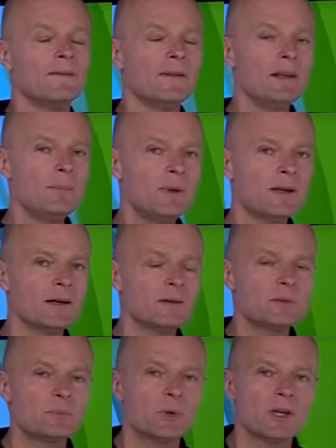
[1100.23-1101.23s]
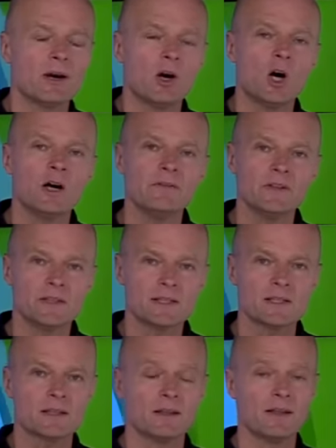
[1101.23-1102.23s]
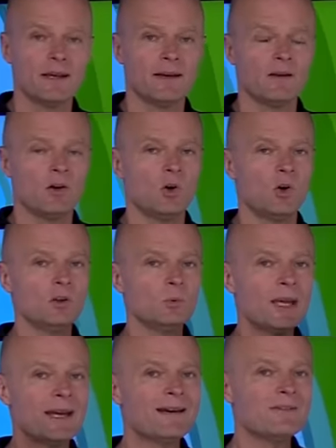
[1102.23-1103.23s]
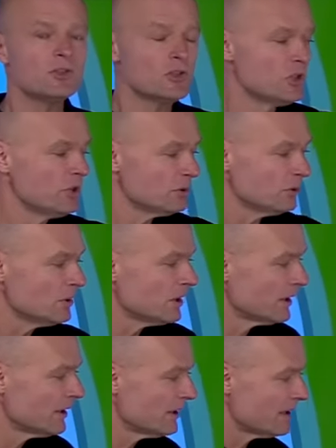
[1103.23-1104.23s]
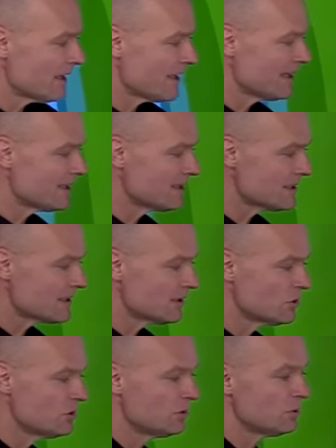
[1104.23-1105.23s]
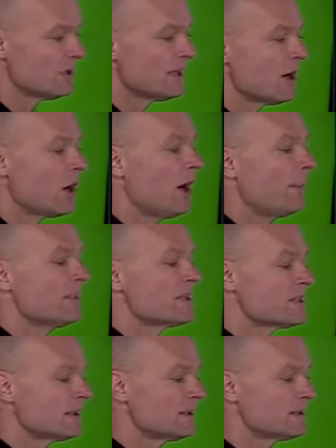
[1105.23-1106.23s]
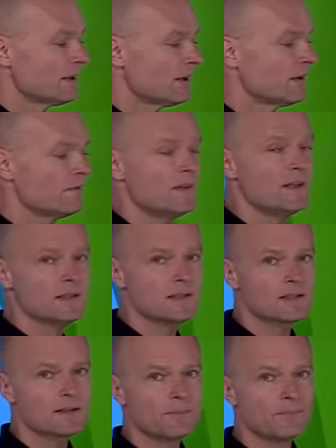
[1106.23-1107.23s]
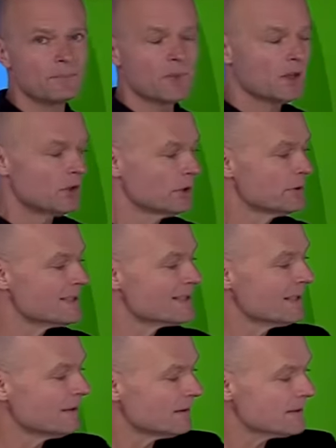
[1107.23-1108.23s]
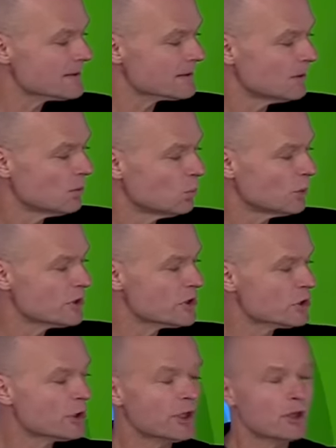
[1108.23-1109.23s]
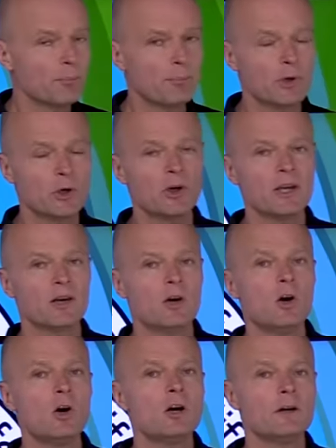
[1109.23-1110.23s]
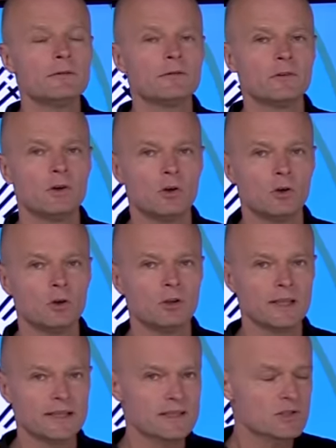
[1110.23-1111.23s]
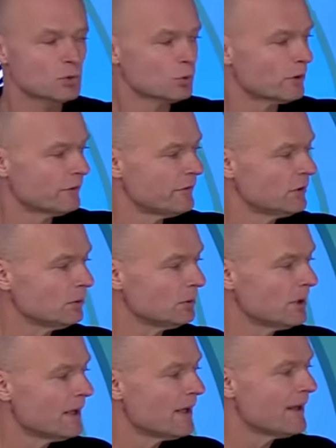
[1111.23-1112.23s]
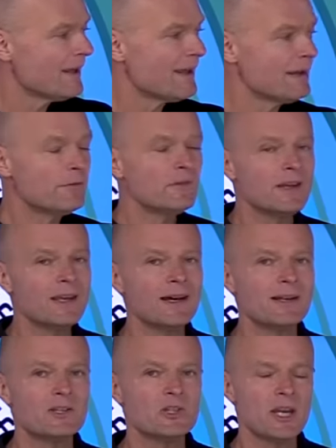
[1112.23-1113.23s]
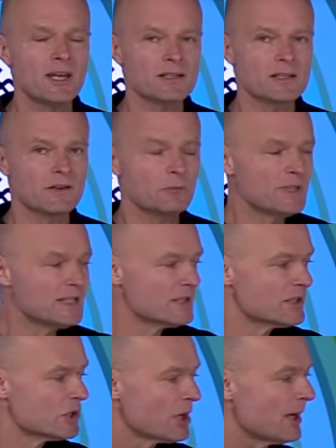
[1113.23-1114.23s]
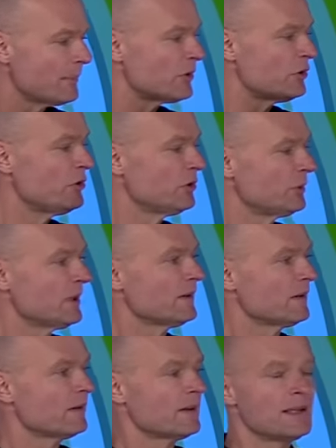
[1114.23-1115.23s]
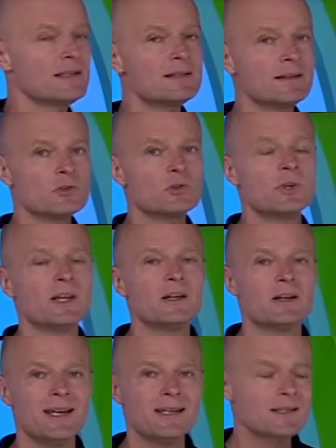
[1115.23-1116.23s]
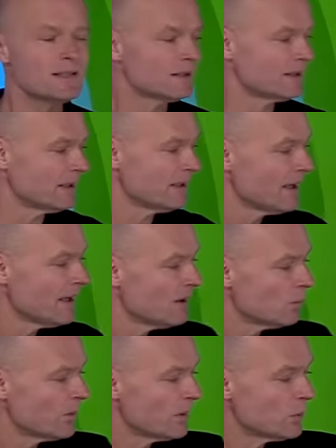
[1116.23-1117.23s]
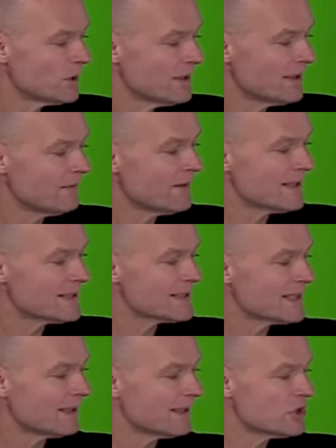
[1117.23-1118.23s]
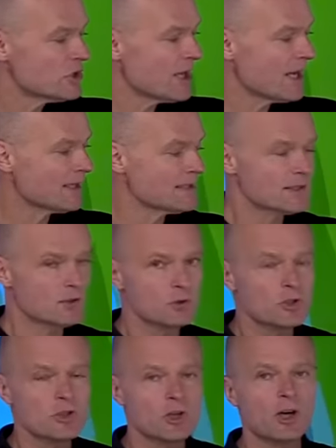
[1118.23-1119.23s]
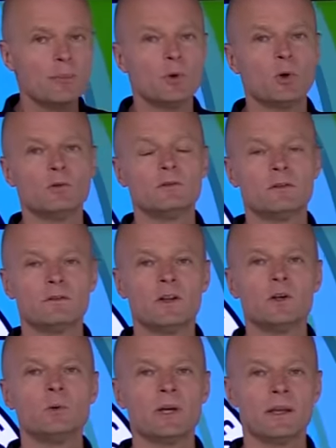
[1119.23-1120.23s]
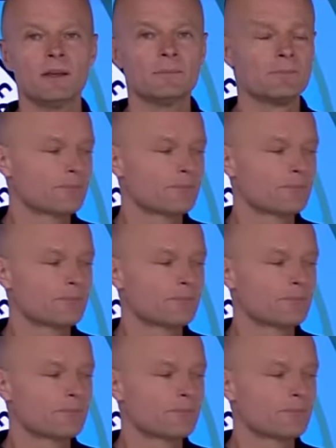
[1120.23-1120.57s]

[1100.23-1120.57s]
Then it becomes pretty obvious that all we have to do is do the opposite of this. Those cells would start burning off all that stored fuel if they got a chance. If we stopped doing the things that trigger insulin, we would give that cell a chance to stop overflowing.